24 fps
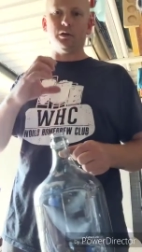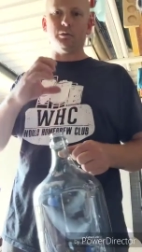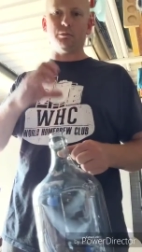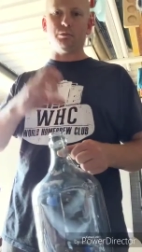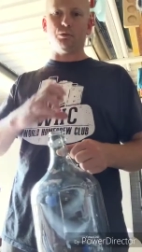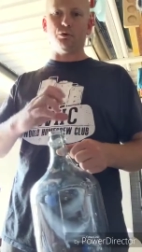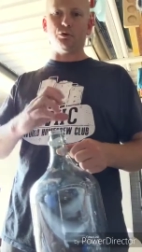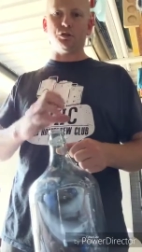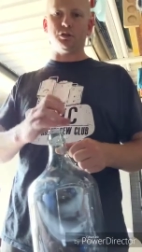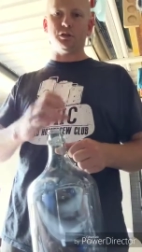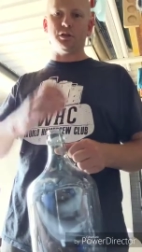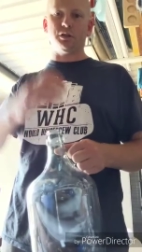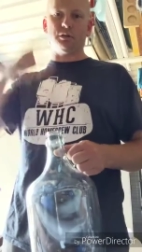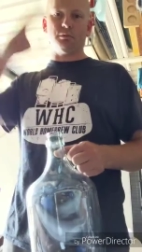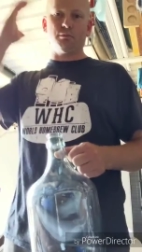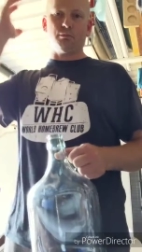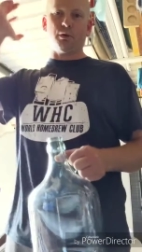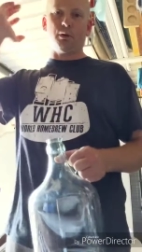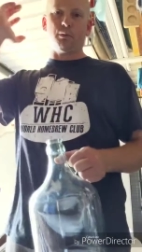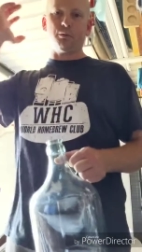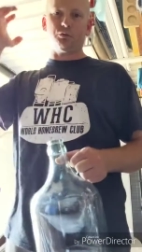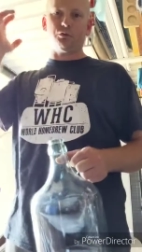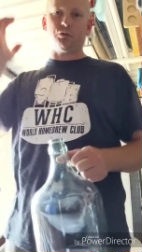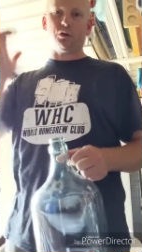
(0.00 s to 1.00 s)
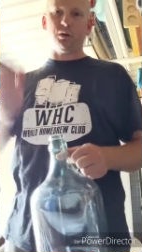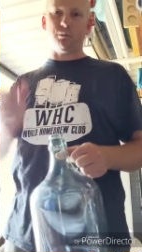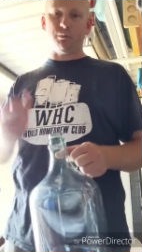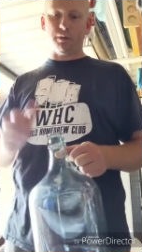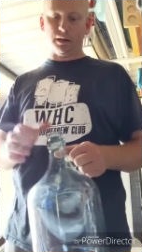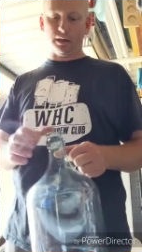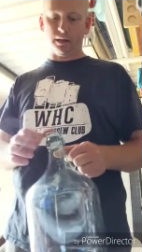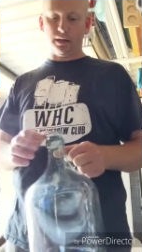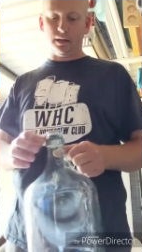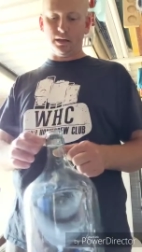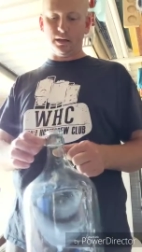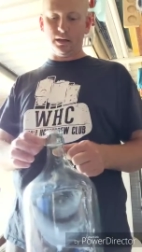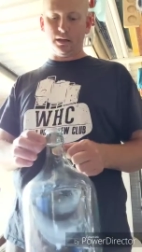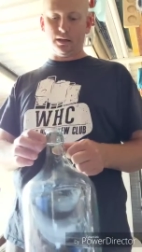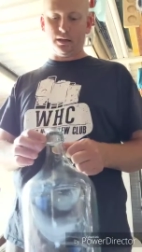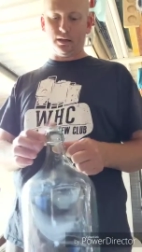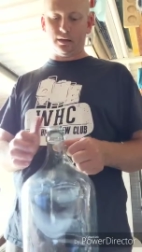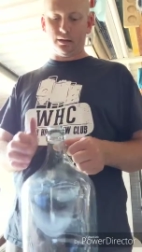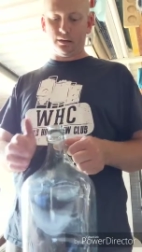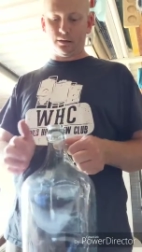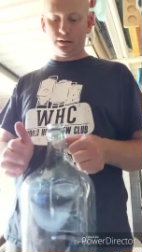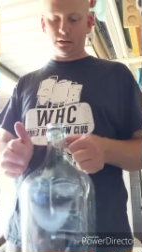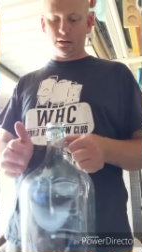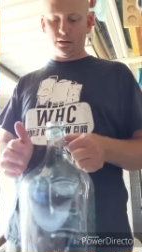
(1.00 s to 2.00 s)
you're pushing in, it pops straight back out
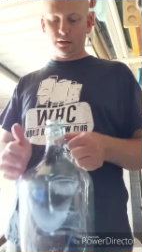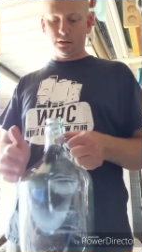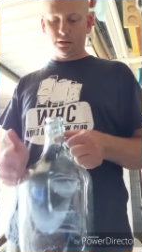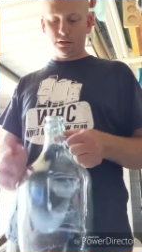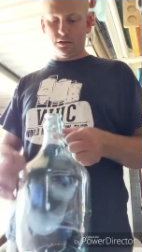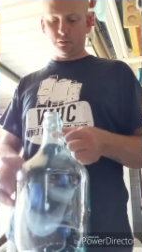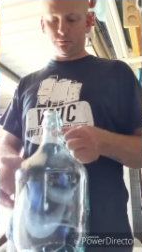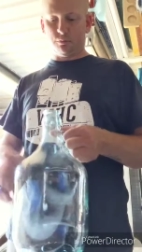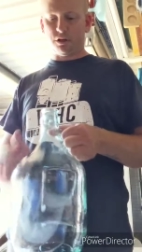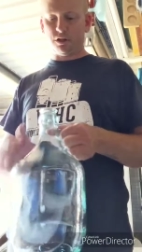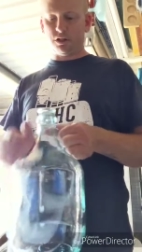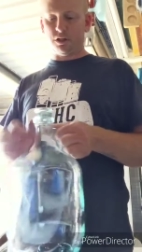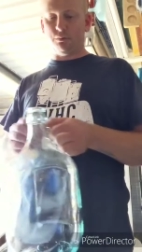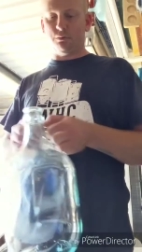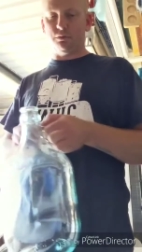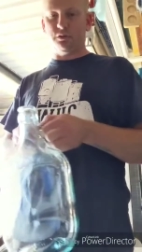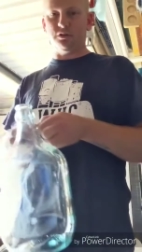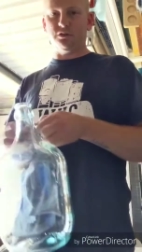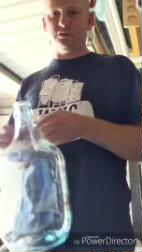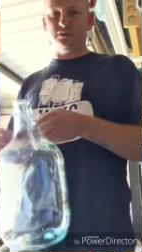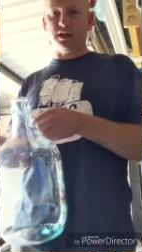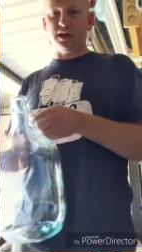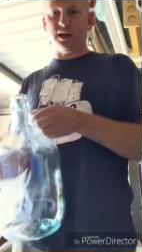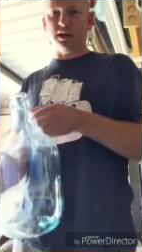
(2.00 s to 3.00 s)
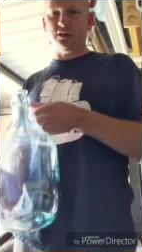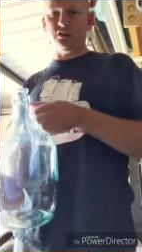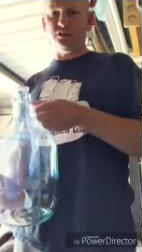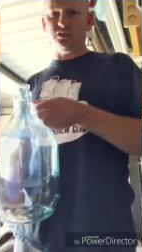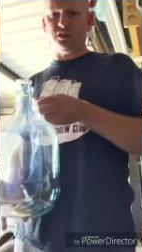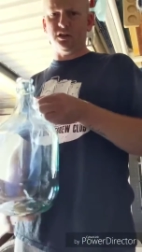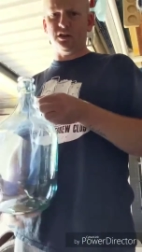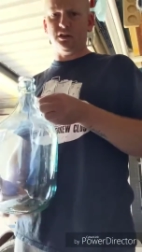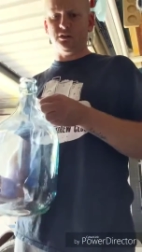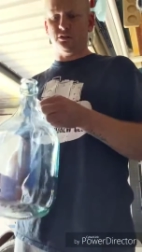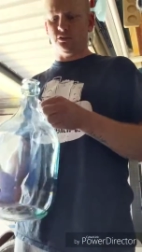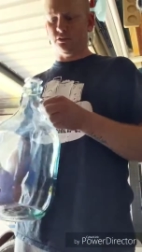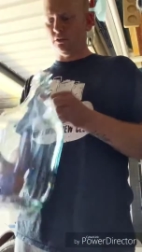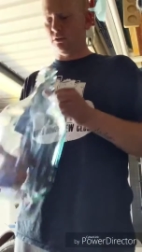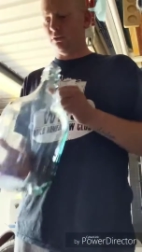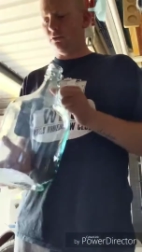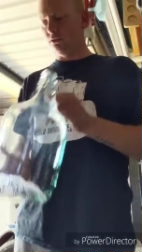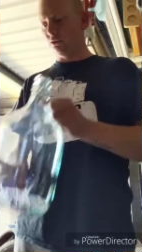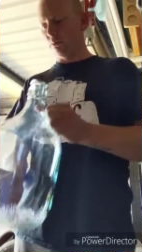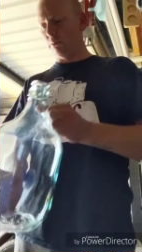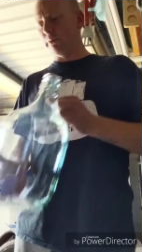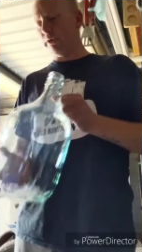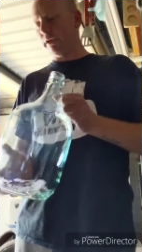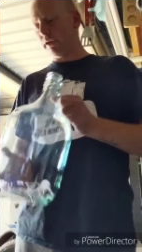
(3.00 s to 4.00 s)
again. Especially with the stars in, it's a
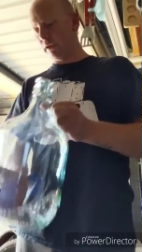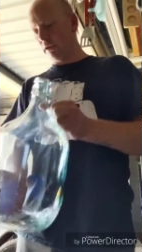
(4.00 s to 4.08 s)
little